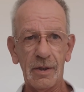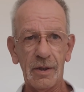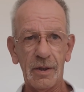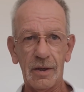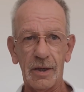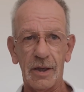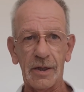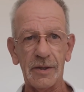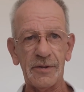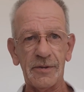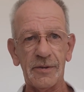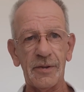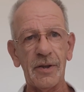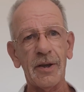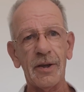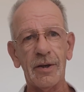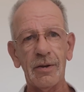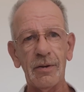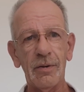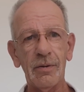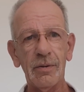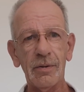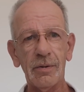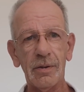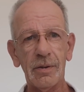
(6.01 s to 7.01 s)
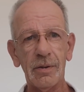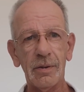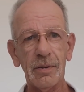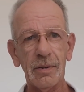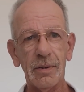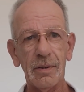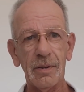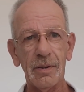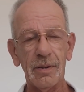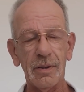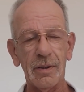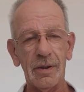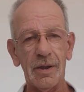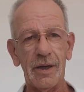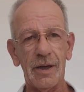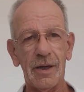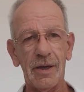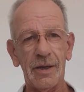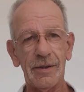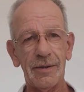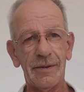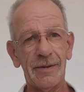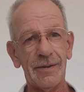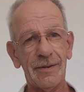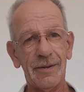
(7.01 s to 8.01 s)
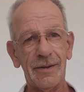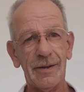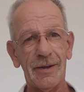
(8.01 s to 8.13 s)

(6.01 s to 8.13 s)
let's take a look at